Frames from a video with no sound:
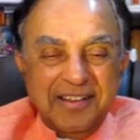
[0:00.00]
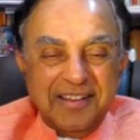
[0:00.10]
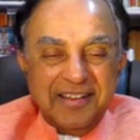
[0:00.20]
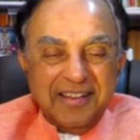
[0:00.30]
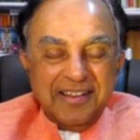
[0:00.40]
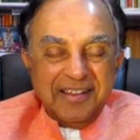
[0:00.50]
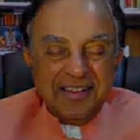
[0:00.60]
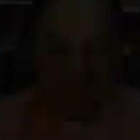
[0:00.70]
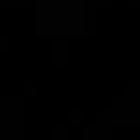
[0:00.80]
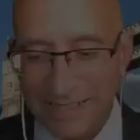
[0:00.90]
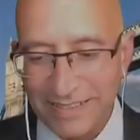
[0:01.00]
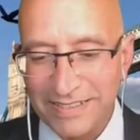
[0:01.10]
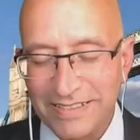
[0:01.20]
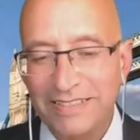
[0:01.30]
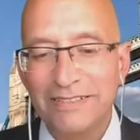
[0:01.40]
He did, and
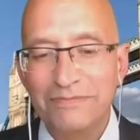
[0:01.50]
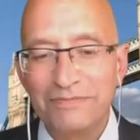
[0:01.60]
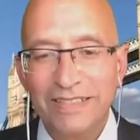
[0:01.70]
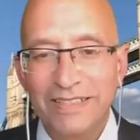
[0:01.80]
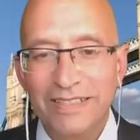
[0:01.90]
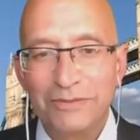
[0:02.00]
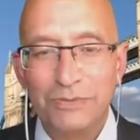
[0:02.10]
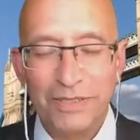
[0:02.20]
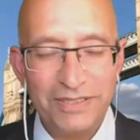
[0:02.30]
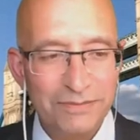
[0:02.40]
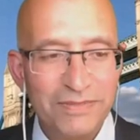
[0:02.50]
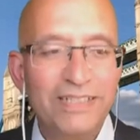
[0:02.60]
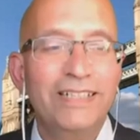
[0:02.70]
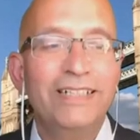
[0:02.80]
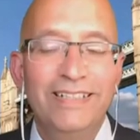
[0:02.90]
He was welcomed
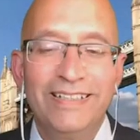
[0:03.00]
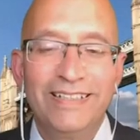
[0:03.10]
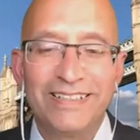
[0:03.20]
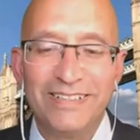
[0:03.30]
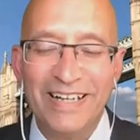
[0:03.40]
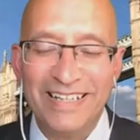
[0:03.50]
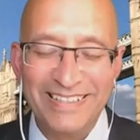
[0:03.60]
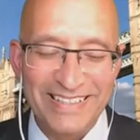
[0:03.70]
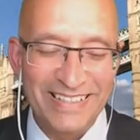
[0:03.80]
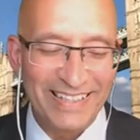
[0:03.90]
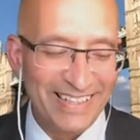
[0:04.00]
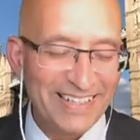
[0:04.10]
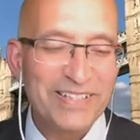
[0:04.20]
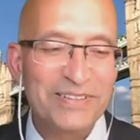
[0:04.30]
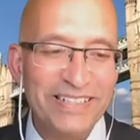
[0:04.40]
there. The
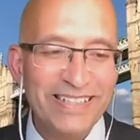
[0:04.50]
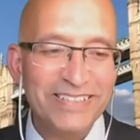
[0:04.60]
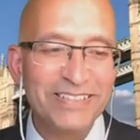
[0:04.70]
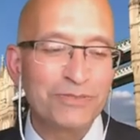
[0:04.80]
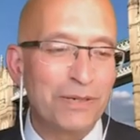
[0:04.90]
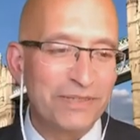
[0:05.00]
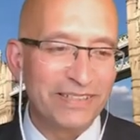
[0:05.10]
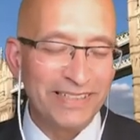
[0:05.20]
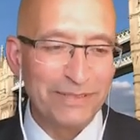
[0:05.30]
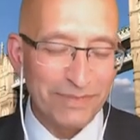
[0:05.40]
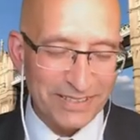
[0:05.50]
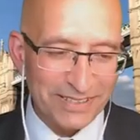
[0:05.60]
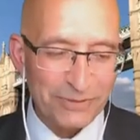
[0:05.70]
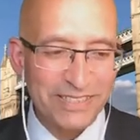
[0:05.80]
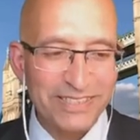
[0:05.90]
Nizam Swaminarayan Mandir,
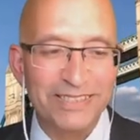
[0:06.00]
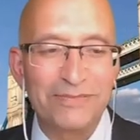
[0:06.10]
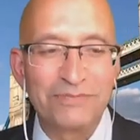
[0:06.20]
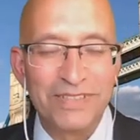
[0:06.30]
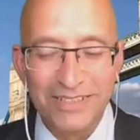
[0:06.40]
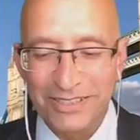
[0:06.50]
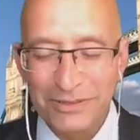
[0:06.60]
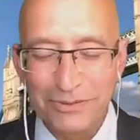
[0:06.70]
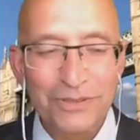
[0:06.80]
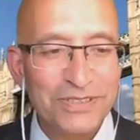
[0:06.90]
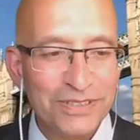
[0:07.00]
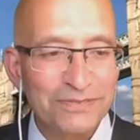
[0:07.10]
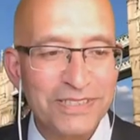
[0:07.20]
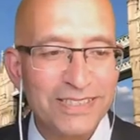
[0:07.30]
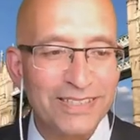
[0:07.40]
which you also
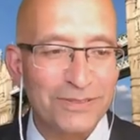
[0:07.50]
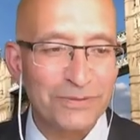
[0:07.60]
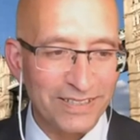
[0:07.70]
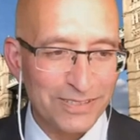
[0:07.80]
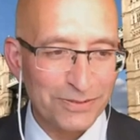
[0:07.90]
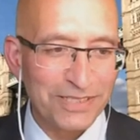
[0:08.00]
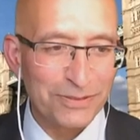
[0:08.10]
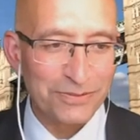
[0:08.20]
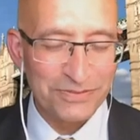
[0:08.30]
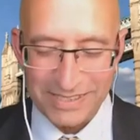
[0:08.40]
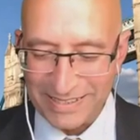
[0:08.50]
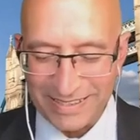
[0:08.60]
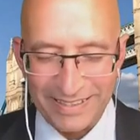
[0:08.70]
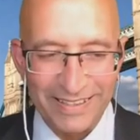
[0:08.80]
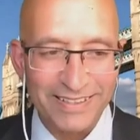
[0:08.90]
visited with us when you were visiting here,